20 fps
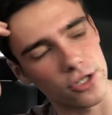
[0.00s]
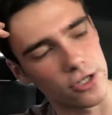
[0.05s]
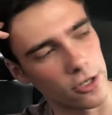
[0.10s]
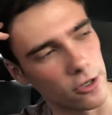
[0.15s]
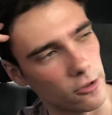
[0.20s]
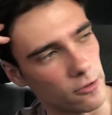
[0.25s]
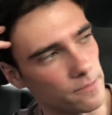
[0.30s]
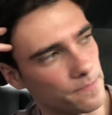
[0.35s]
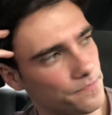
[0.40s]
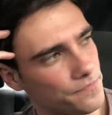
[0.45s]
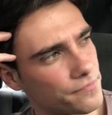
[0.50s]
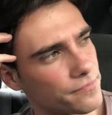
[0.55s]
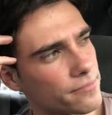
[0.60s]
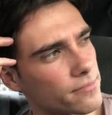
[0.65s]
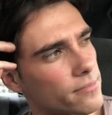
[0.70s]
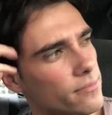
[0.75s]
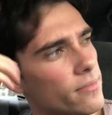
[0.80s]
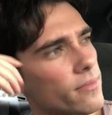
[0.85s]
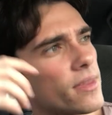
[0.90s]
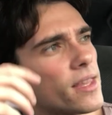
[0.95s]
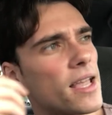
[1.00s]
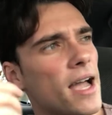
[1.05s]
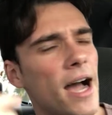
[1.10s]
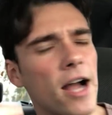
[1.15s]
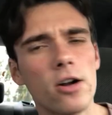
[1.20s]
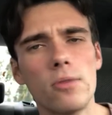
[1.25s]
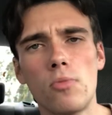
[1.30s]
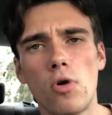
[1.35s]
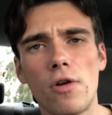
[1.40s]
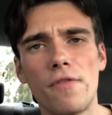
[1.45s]
to
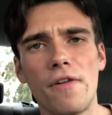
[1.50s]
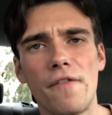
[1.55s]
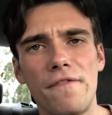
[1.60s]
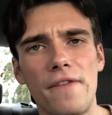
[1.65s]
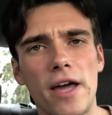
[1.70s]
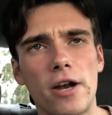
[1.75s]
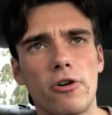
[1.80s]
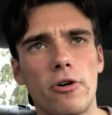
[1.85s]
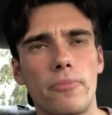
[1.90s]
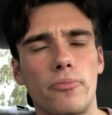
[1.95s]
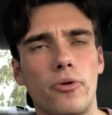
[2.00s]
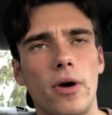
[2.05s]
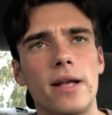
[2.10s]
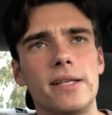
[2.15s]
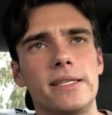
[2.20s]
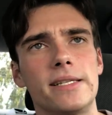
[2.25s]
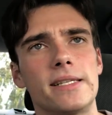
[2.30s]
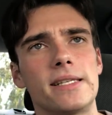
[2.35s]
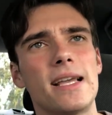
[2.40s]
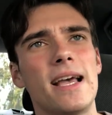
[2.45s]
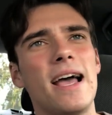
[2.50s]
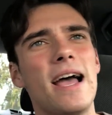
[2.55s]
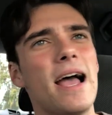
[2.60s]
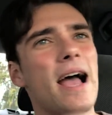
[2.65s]
hire more of a veteran presence.